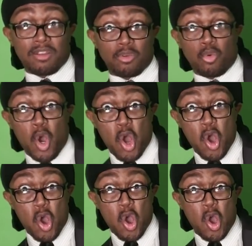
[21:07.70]

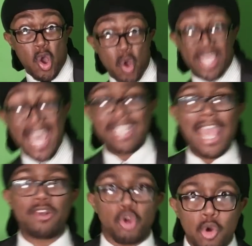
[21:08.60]
Woo, he got that
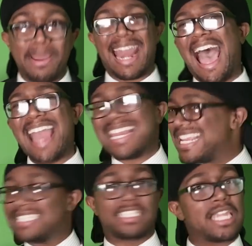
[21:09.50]
Neumann. I need
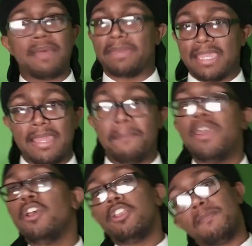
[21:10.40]
to sub to him.
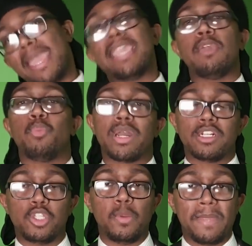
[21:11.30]
You may get one or
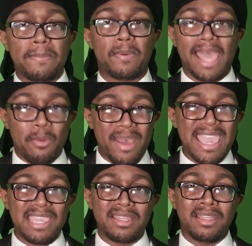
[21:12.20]
two people that way,